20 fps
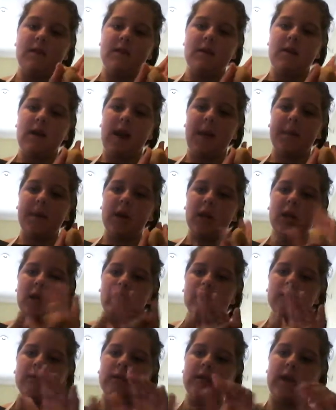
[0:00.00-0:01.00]
and I'm going to
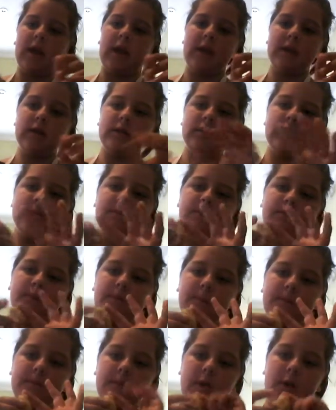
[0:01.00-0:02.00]
use this
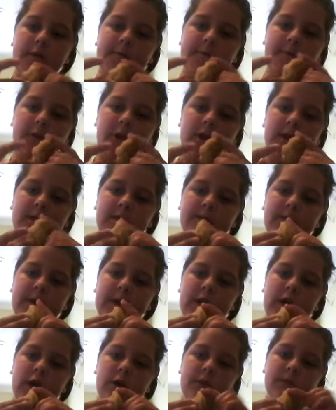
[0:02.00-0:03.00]
for another video